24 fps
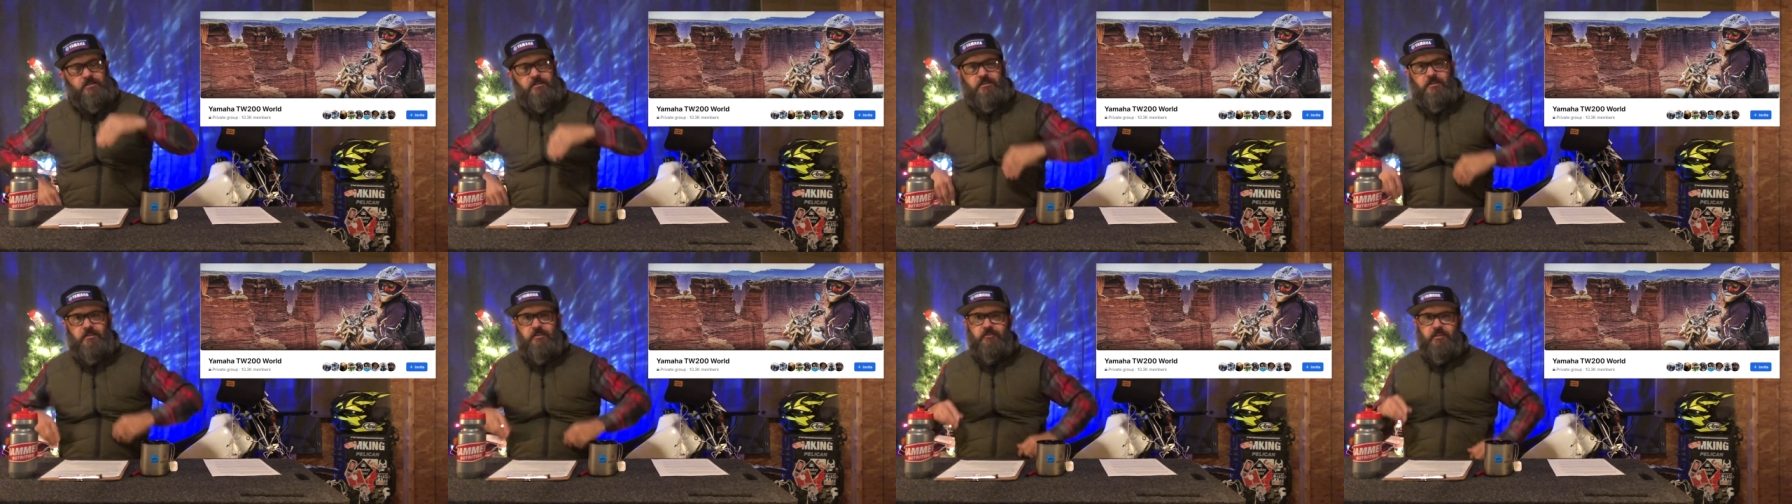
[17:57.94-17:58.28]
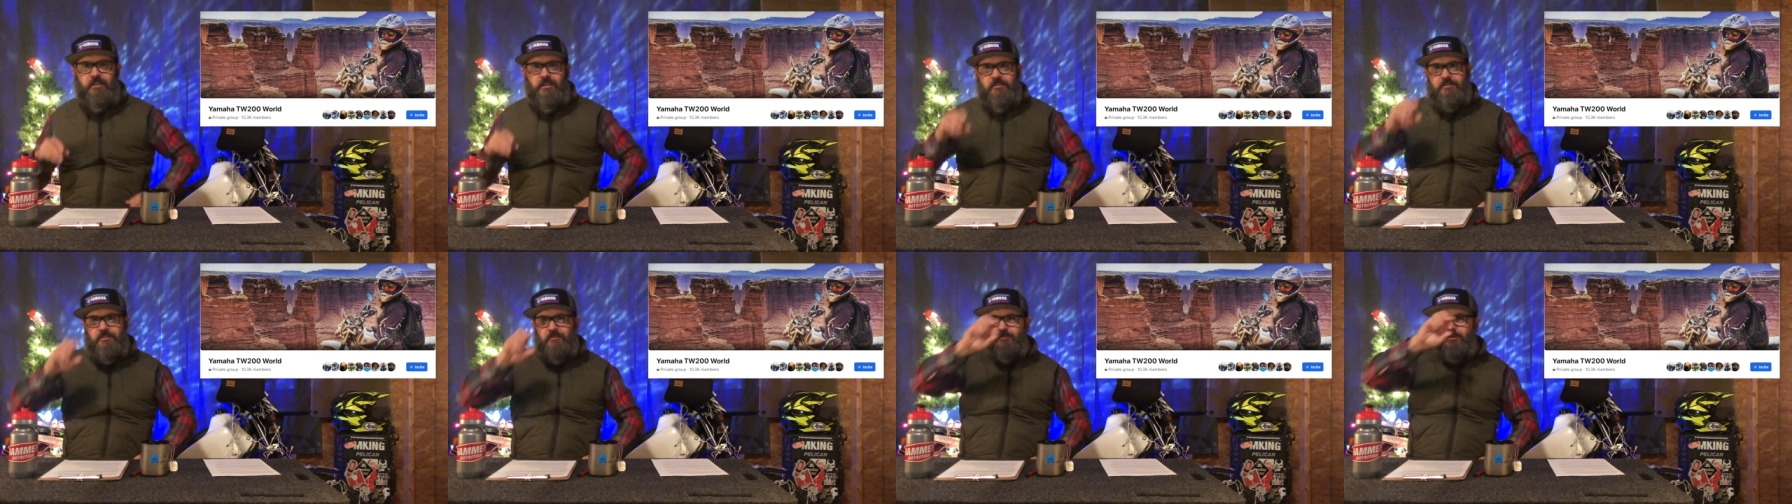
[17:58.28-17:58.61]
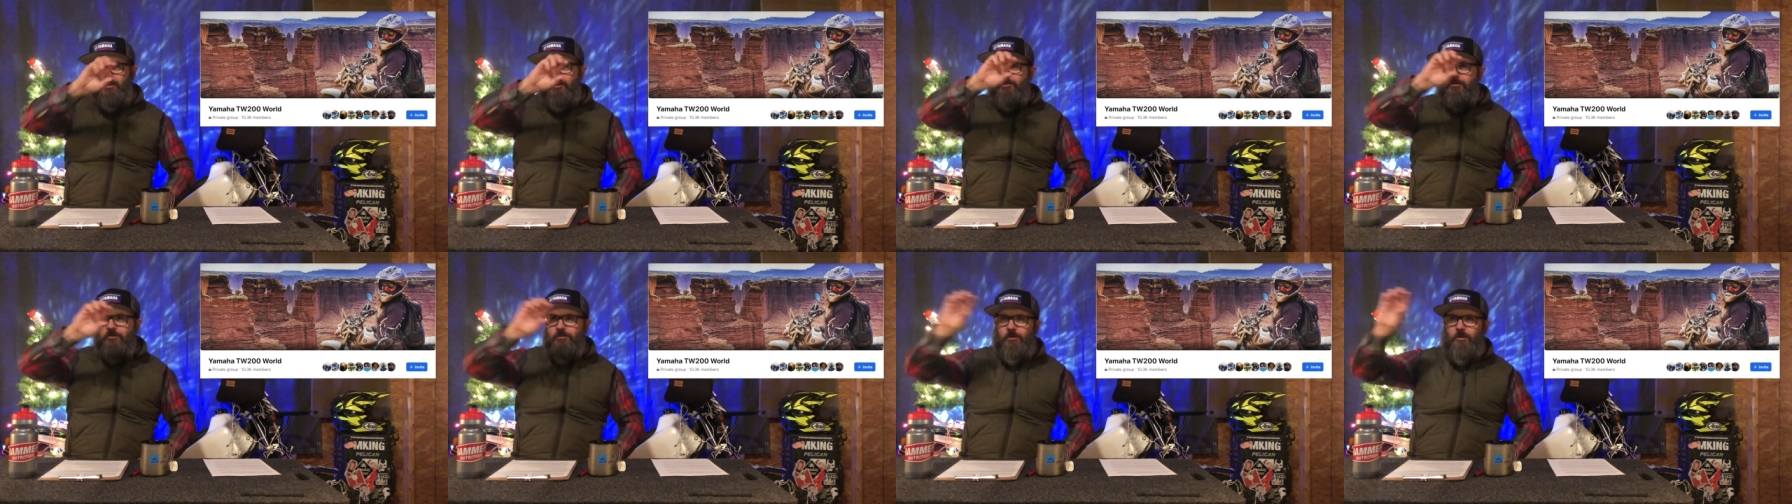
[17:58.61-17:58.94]
the events. If
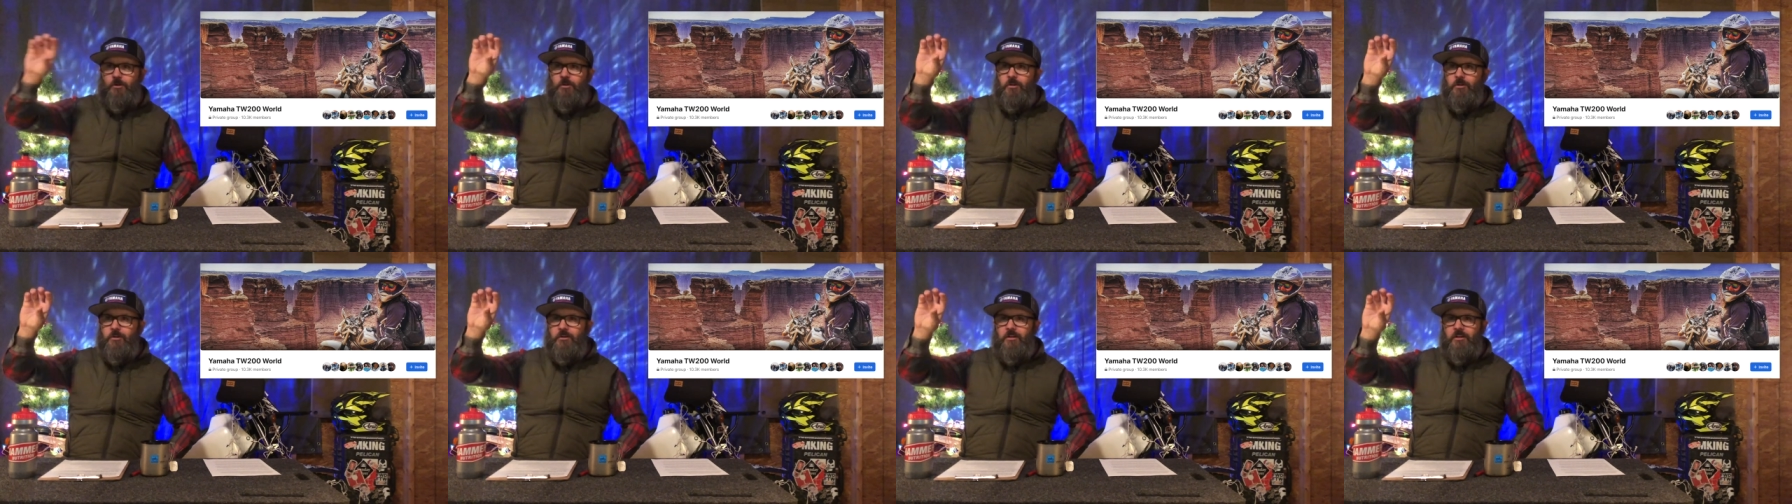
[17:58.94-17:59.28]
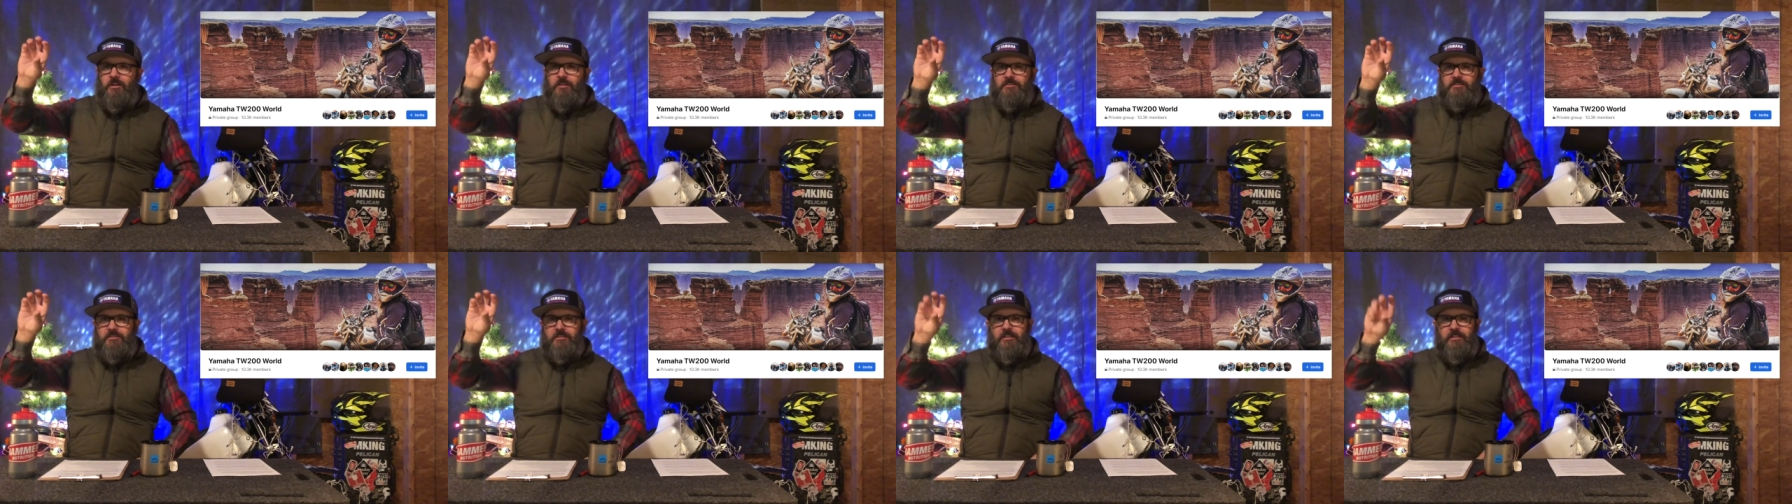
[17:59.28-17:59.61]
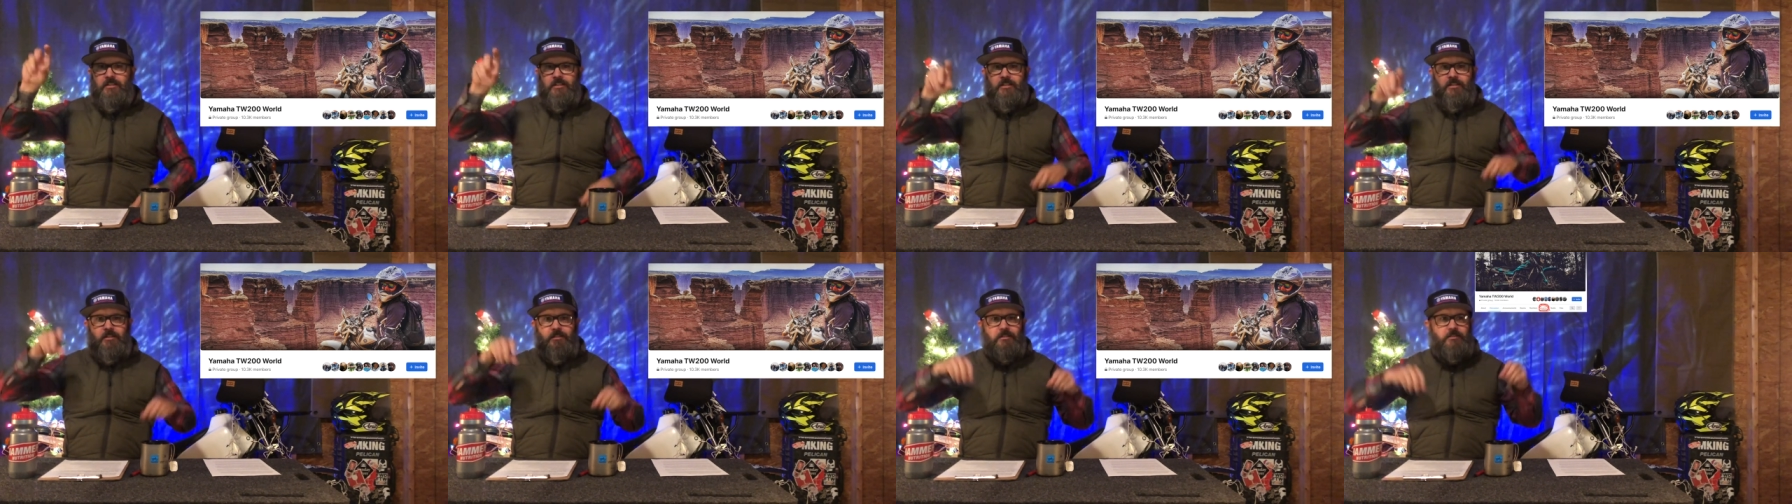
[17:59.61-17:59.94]
you scroll across
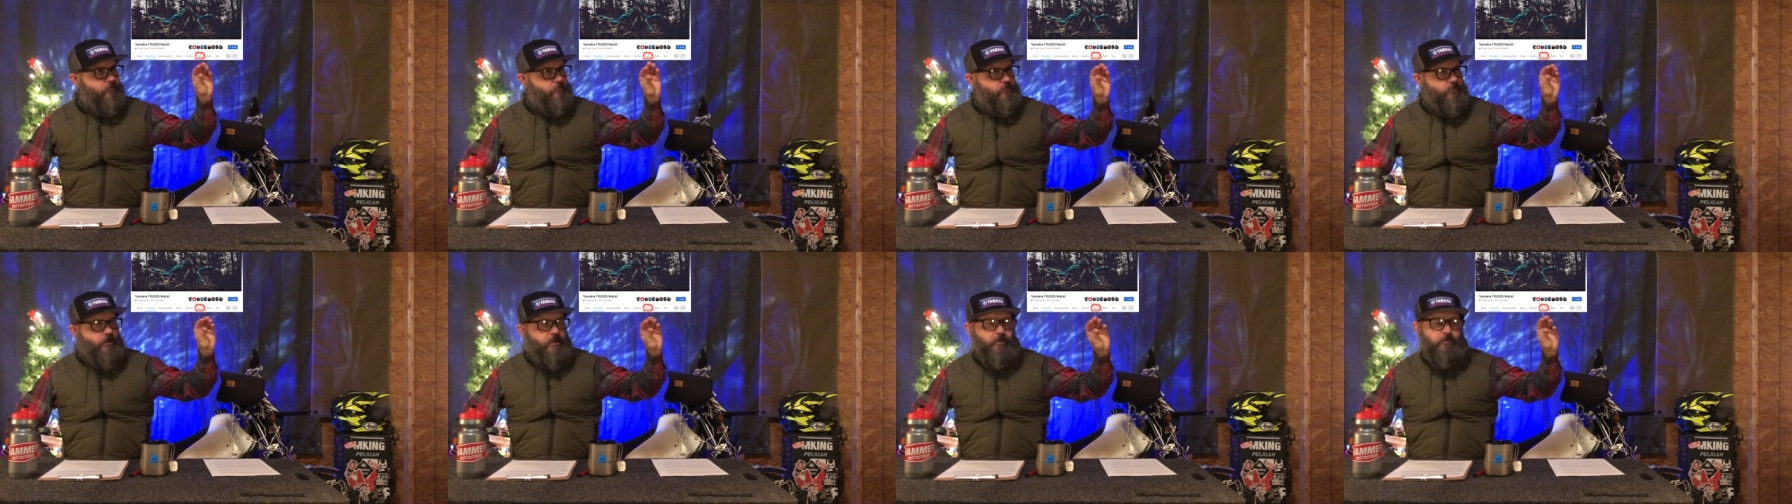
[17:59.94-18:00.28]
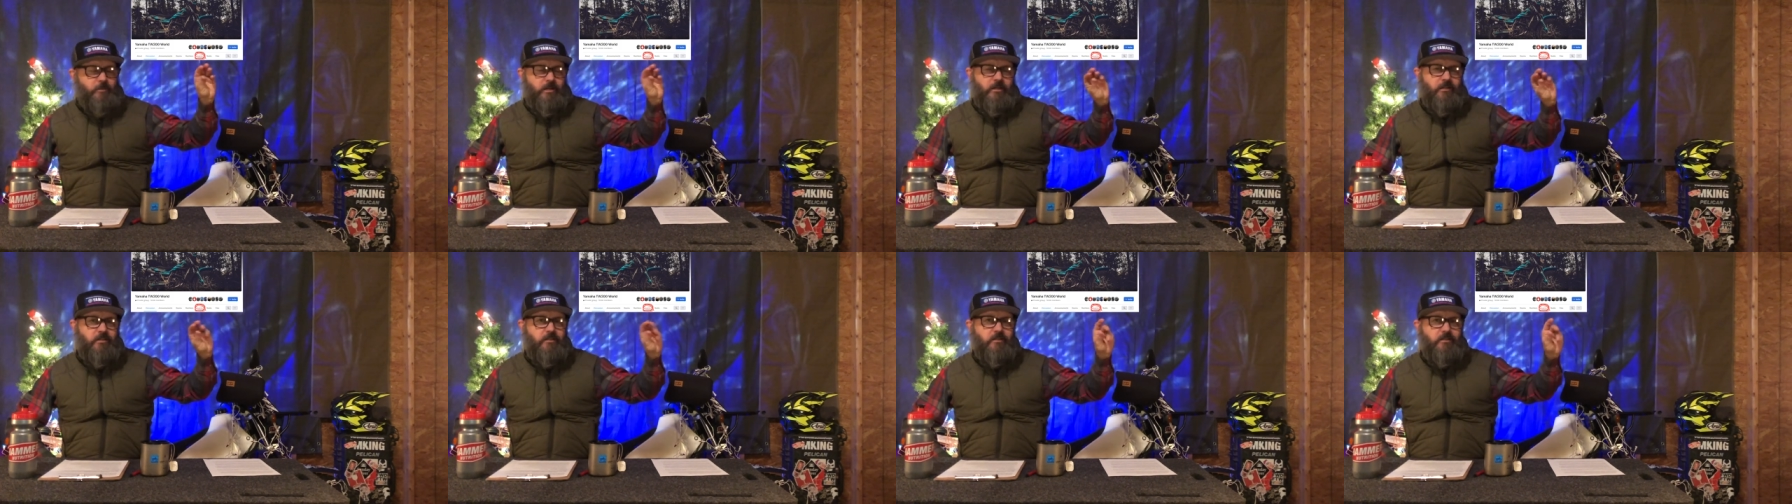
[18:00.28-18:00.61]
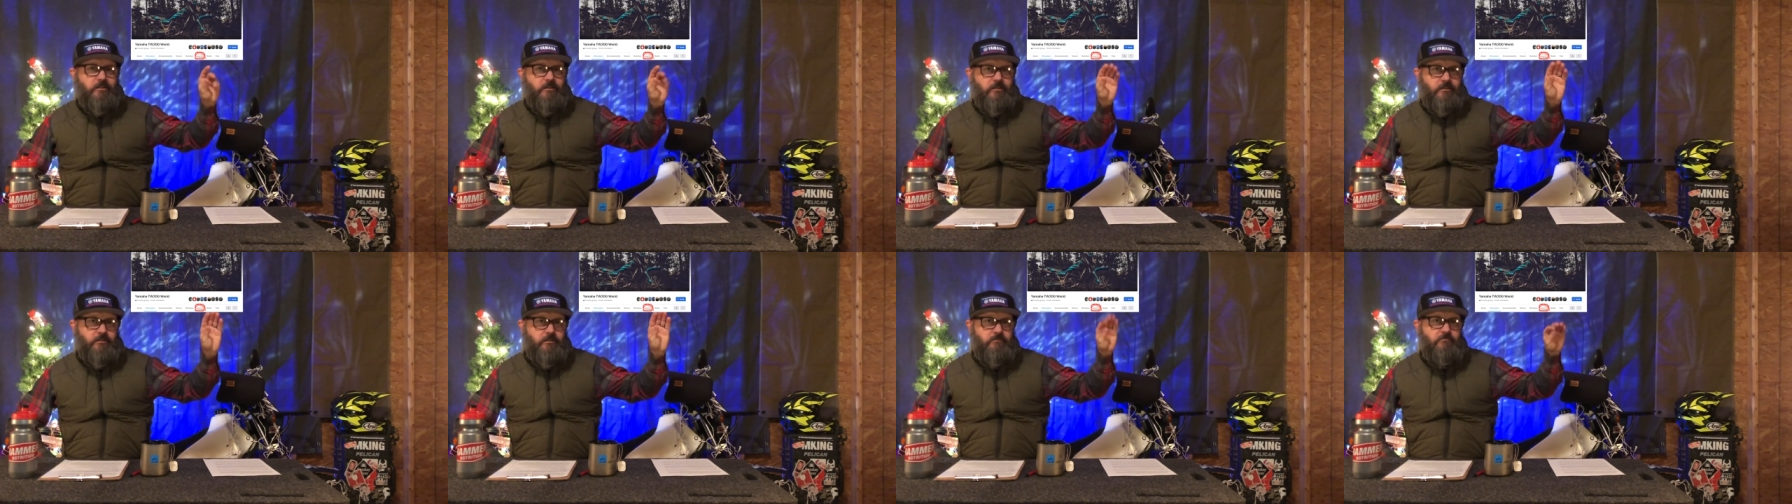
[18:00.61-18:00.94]
there, right about
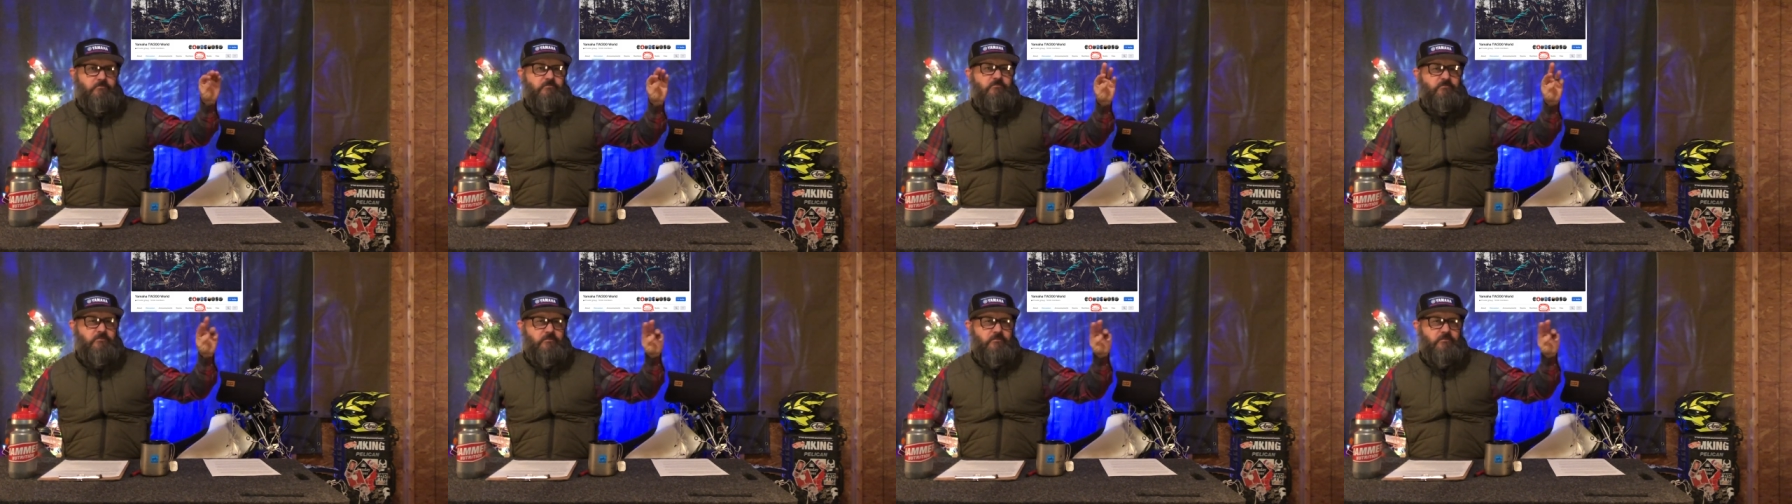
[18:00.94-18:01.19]
here,